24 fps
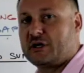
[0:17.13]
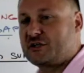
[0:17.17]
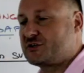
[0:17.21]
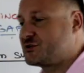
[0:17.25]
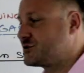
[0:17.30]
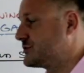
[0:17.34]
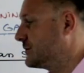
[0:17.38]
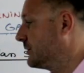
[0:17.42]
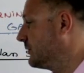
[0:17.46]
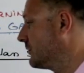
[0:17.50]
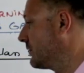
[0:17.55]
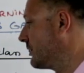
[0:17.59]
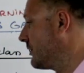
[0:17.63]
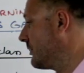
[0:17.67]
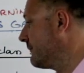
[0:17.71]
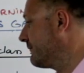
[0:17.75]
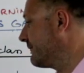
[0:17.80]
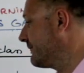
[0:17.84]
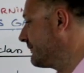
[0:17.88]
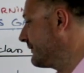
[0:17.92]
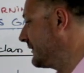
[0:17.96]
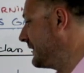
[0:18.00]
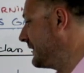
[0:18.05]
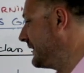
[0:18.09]
by
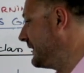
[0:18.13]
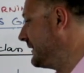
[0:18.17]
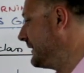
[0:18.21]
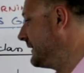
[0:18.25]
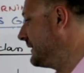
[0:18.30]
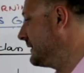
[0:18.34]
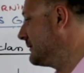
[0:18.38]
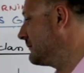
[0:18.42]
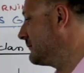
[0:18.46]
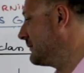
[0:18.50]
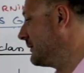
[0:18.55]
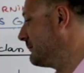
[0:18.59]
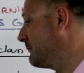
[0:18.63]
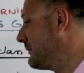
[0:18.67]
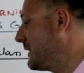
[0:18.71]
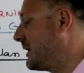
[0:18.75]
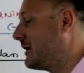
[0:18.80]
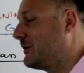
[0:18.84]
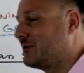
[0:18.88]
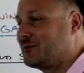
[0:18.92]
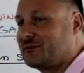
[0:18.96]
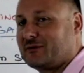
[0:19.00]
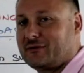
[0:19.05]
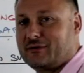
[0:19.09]
Schölkopf in
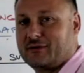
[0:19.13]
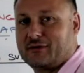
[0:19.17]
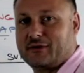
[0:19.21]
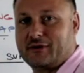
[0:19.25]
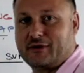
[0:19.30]
about